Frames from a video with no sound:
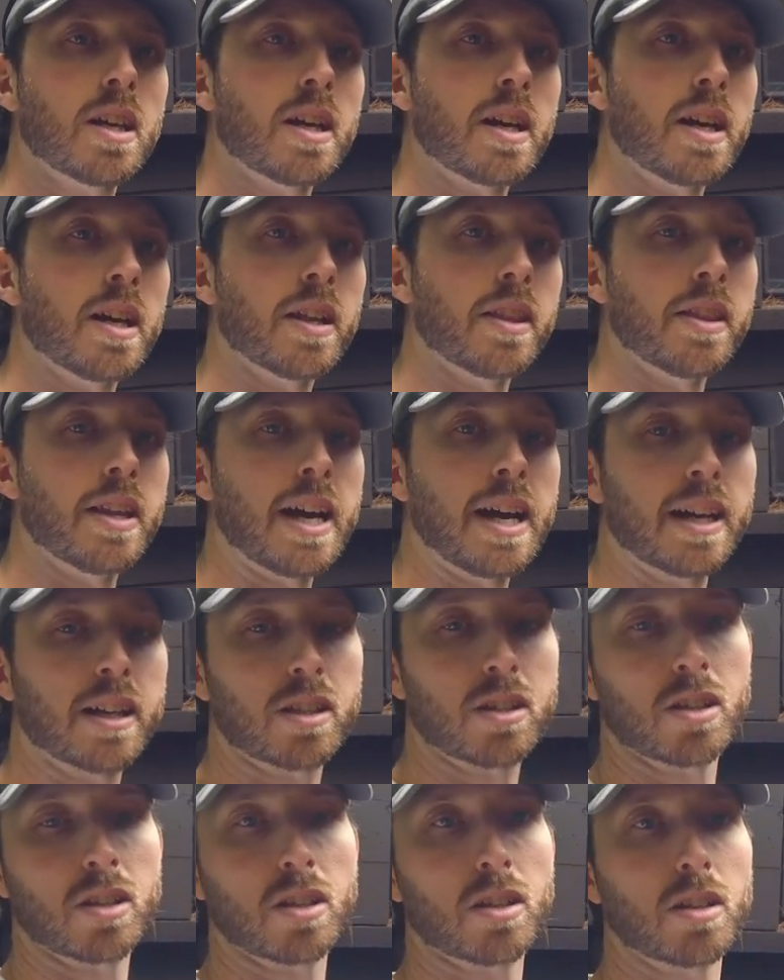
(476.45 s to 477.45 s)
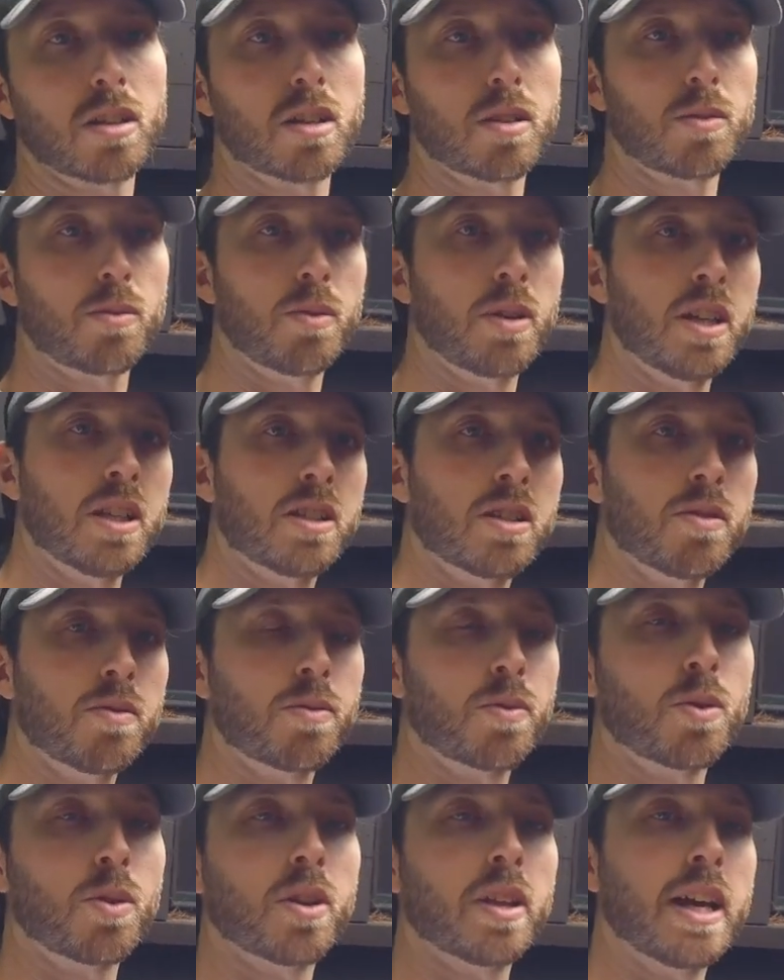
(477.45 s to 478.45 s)
And that reason
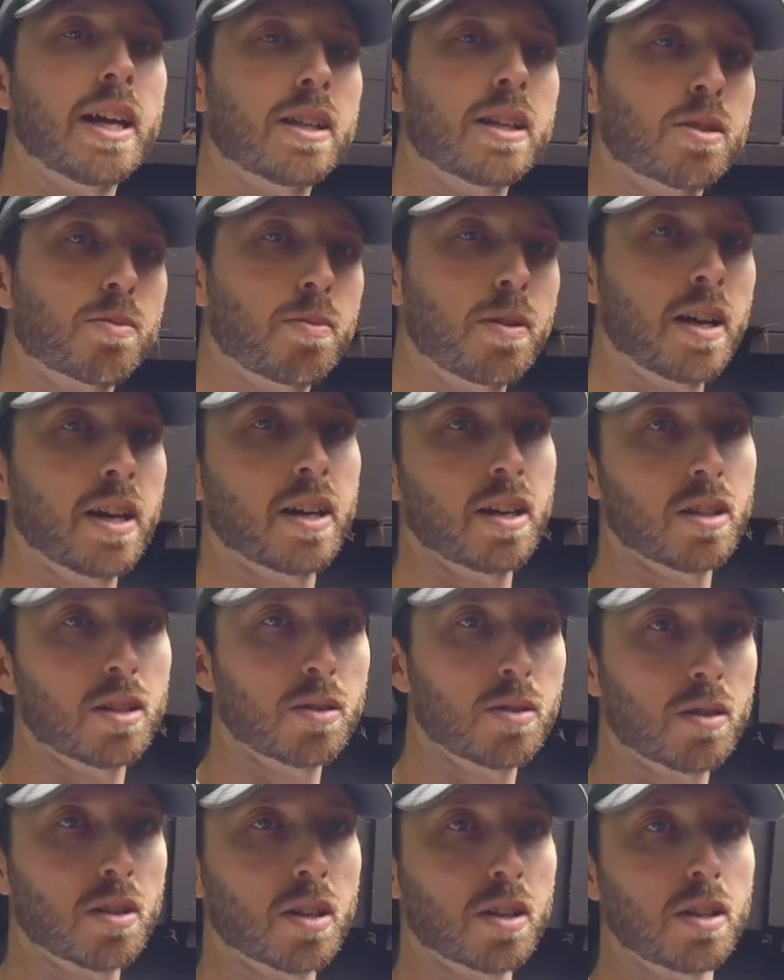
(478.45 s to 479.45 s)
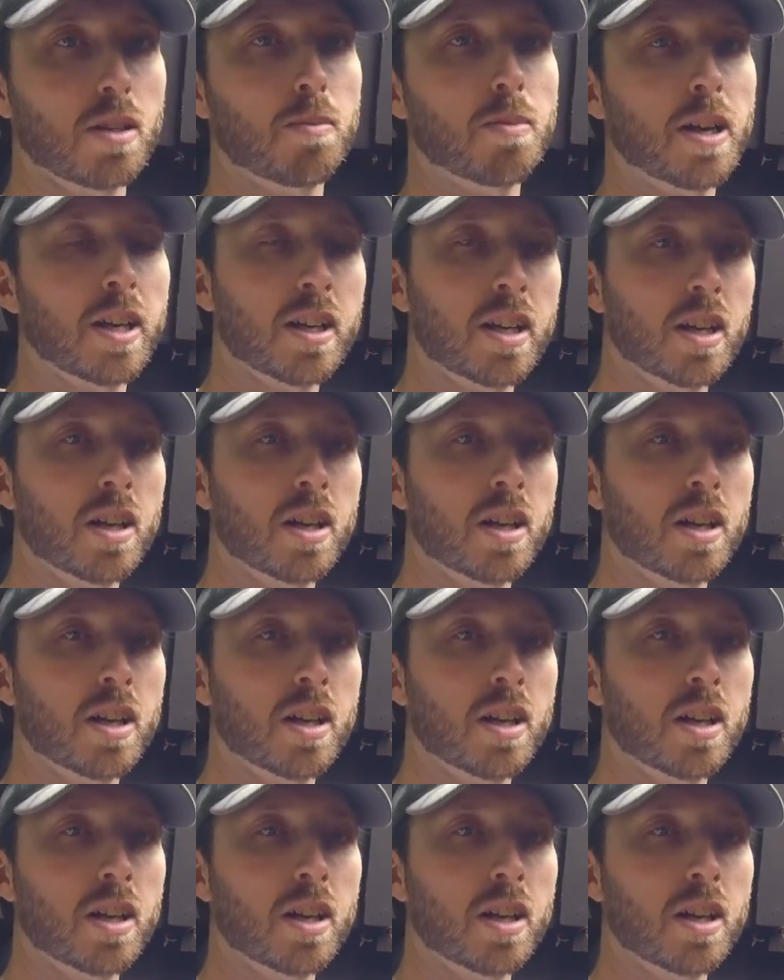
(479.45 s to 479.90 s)
for that spread is depending